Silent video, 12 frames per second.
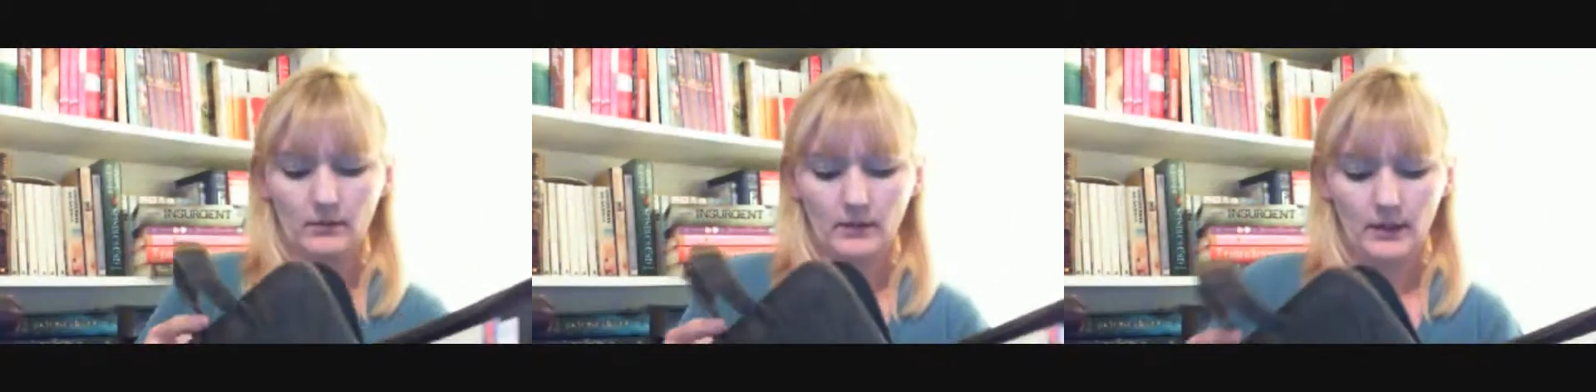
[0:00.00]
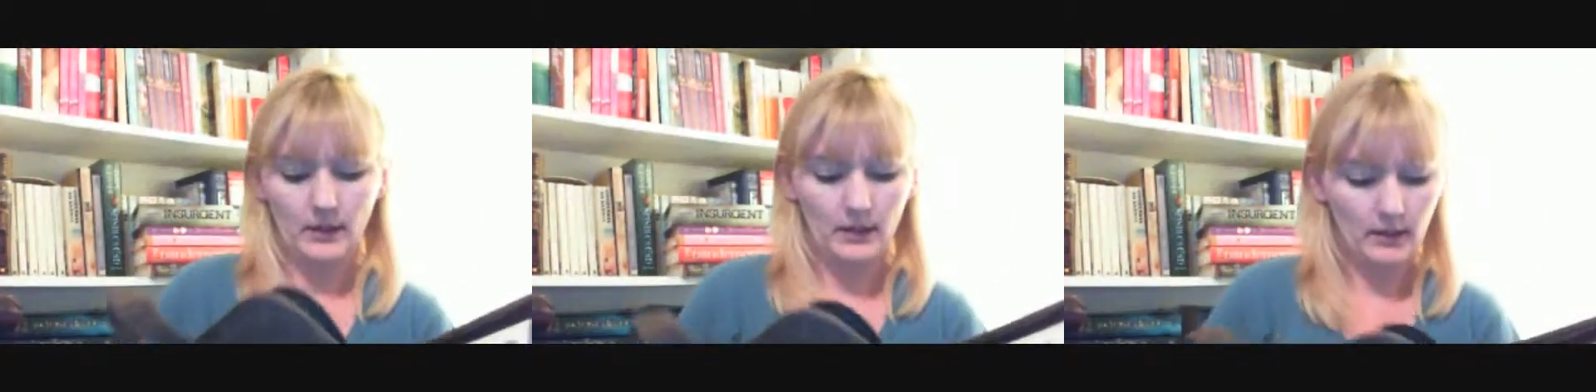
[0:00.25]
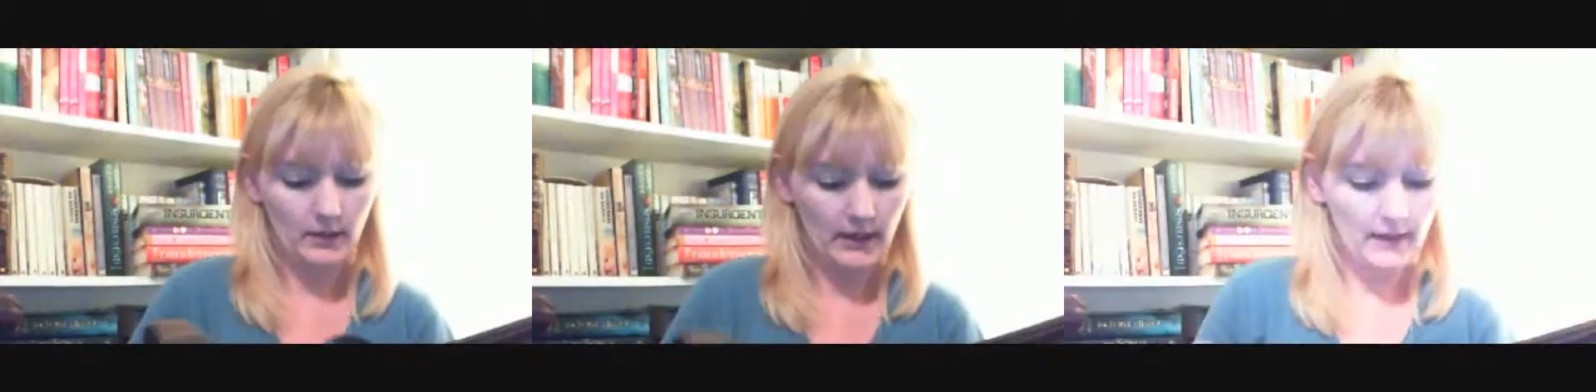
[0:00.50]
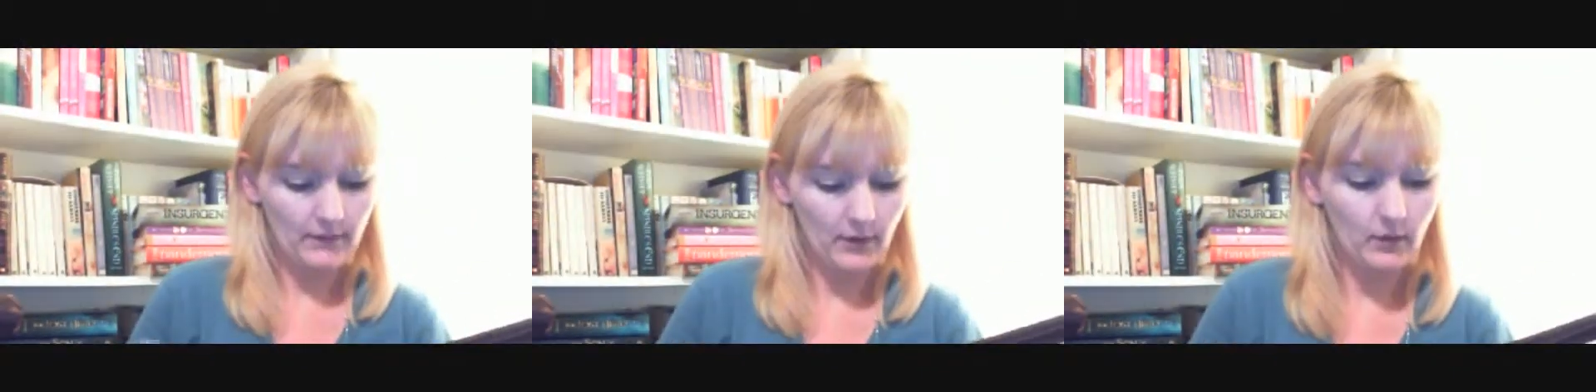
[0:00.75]
okay, in here I
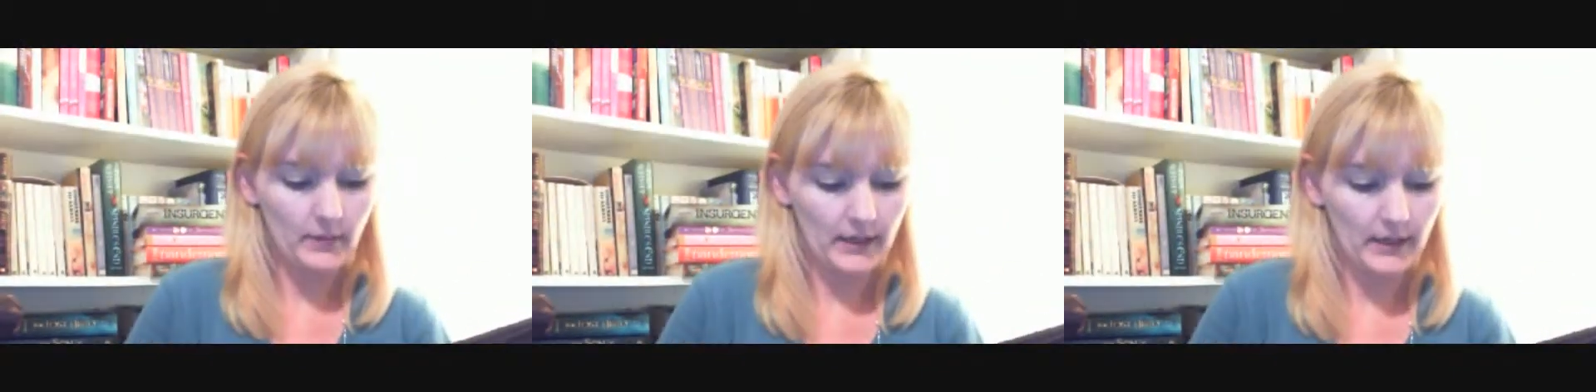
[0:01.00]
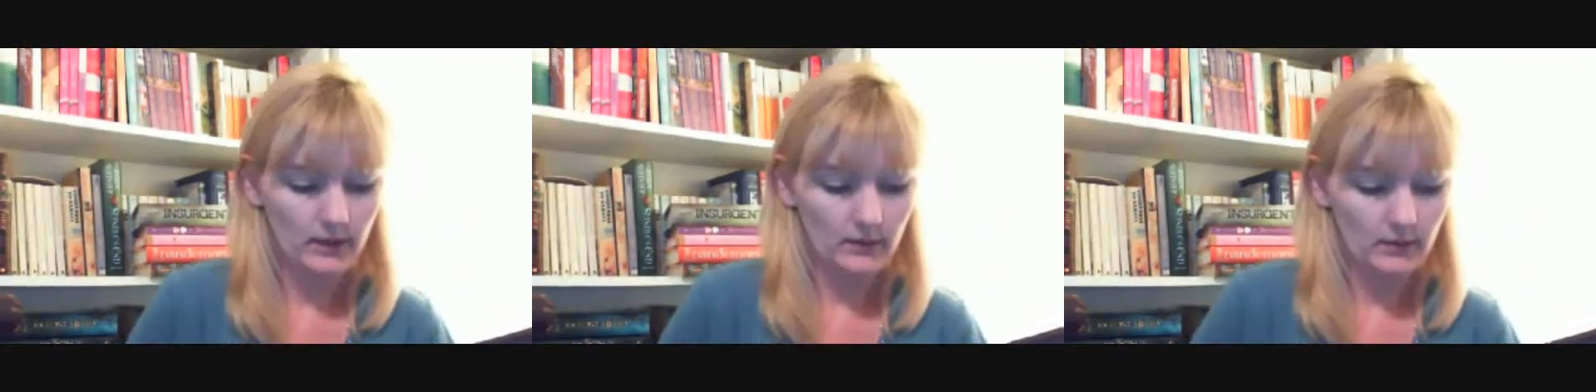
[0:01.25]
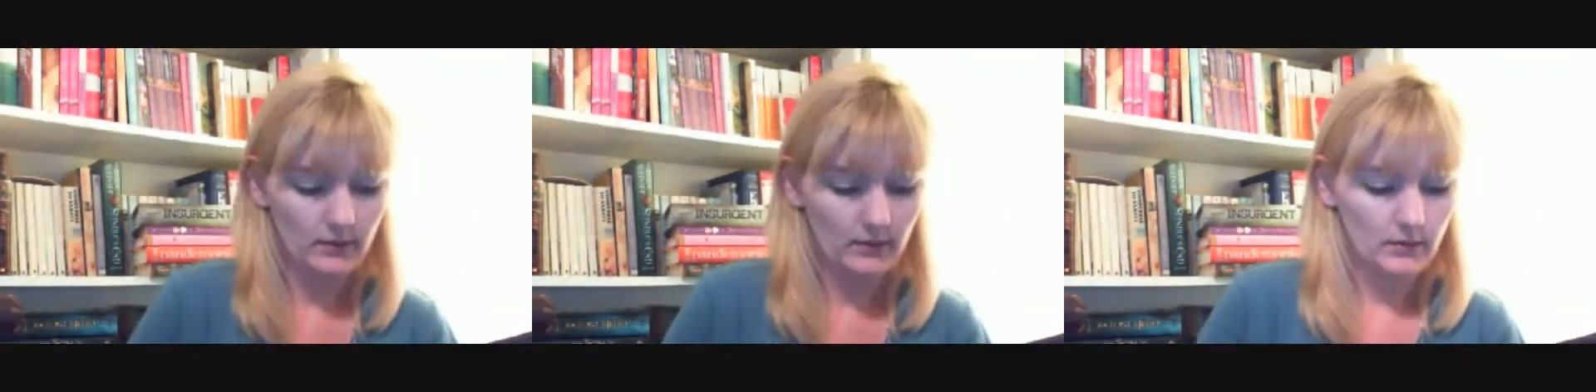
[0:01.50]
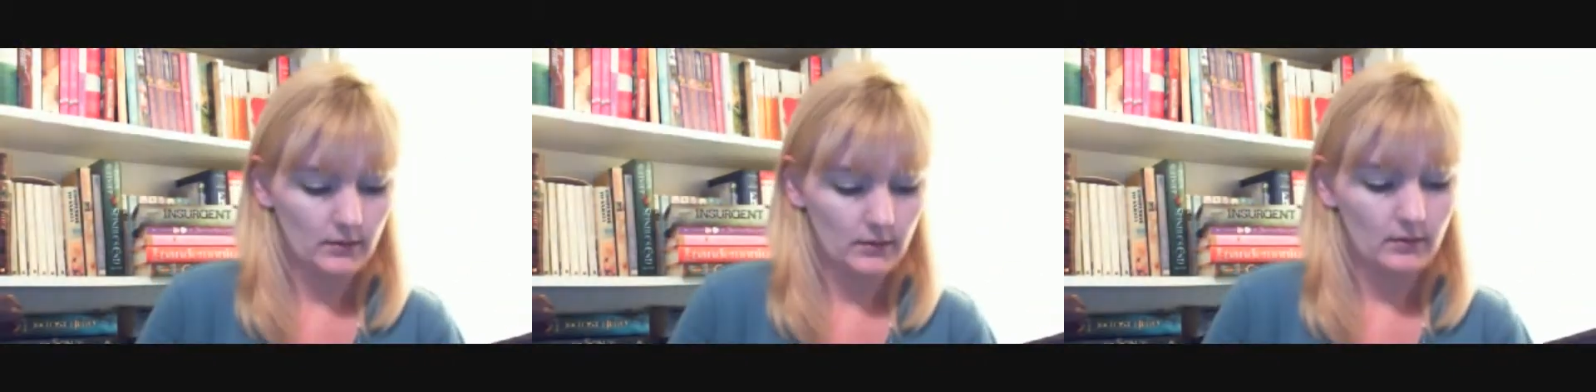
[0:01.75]
have all my
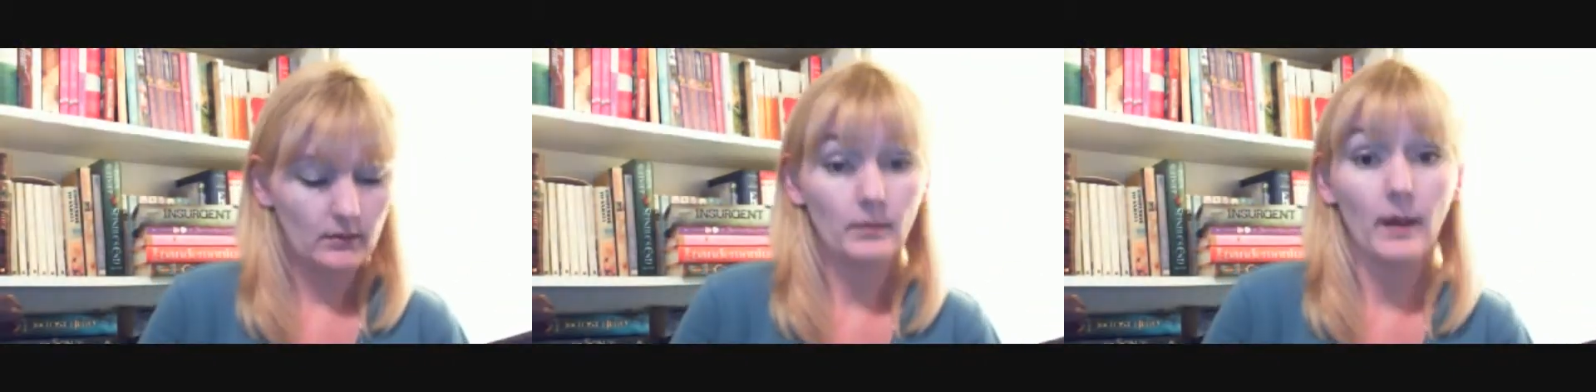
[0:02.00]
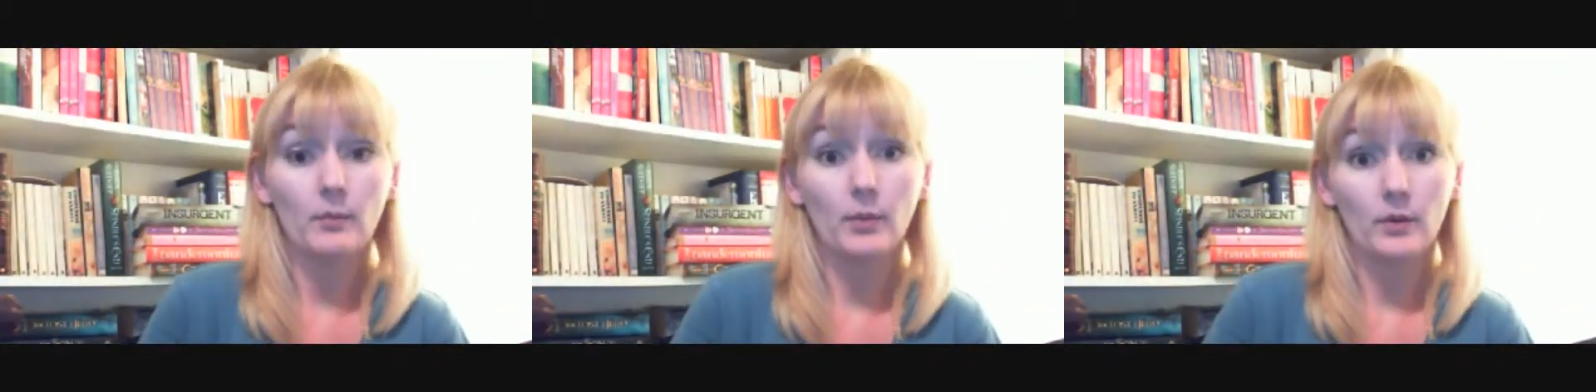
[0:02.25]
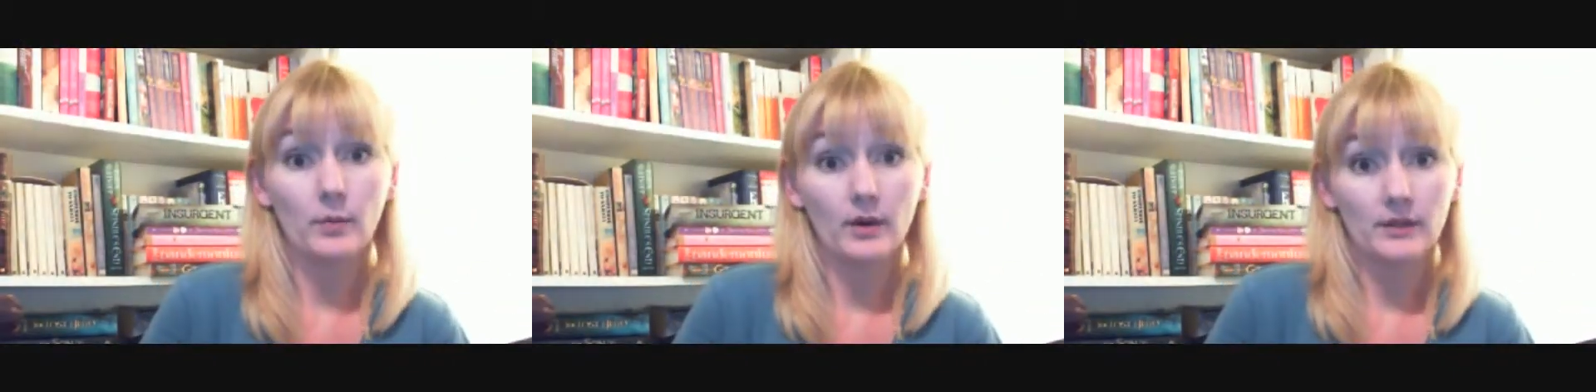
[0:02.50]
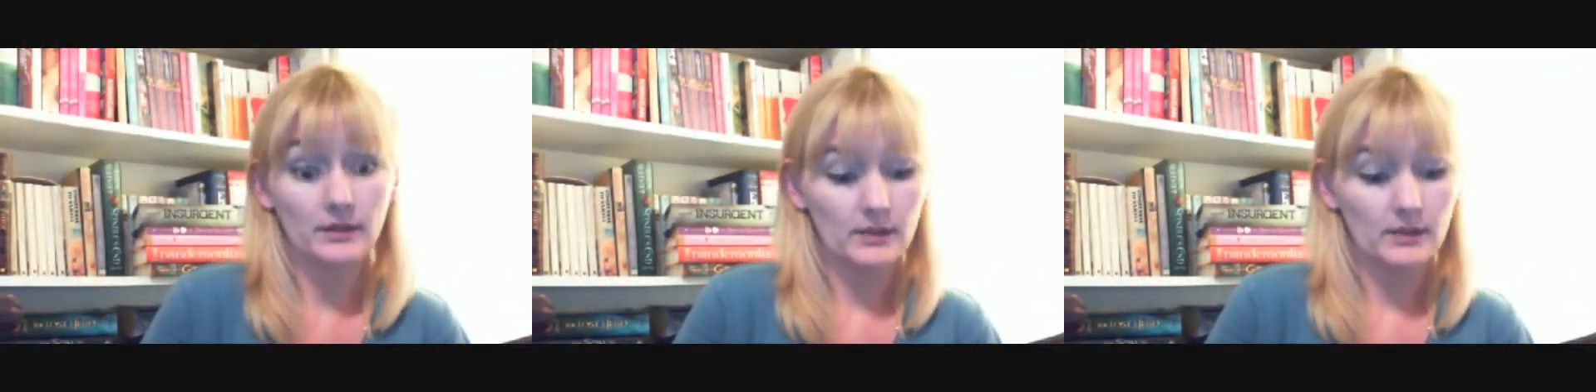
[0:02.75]
bookmarks